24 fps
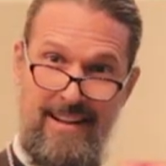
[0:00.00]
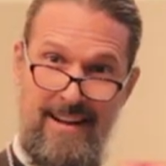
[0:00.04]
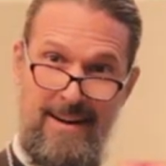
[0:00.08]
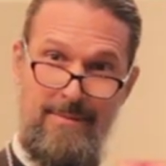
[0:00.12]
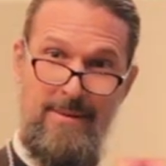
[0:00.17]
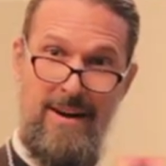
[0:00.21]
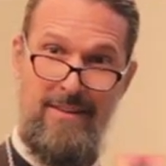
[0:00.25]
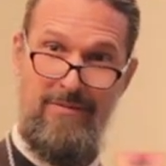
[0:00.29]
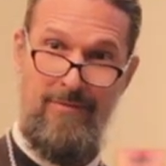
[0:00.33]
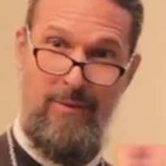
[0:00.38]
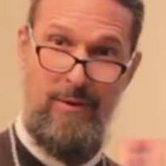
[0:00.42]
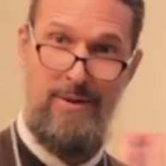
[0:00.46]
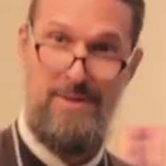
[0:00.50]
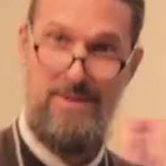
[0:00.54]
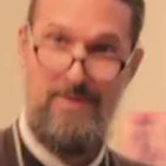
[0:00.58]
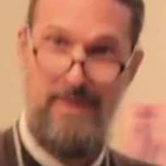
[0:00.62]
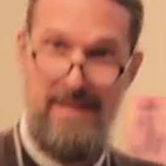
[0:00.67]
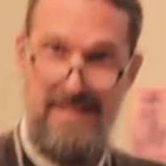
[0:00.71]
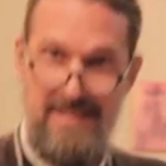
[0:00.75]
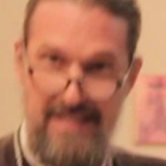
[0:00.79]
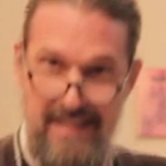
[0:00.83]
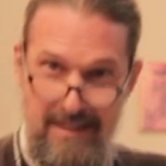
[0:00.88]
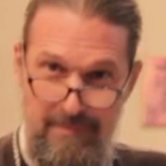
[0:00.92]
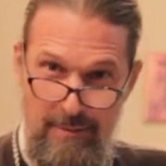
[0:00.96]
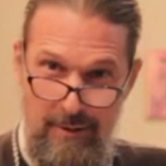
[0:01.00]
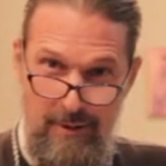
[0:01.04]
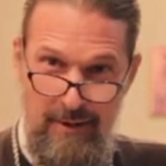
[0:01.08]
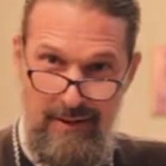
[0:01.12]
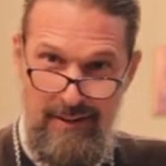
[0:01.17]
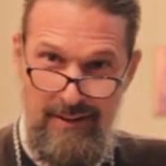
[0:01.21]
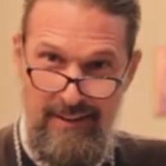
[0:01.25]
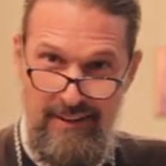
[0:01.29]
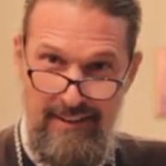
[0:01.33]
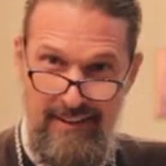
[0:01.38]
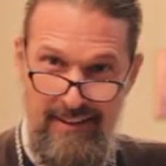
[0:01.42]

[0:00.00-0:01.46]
Come on, 4 is reasonable.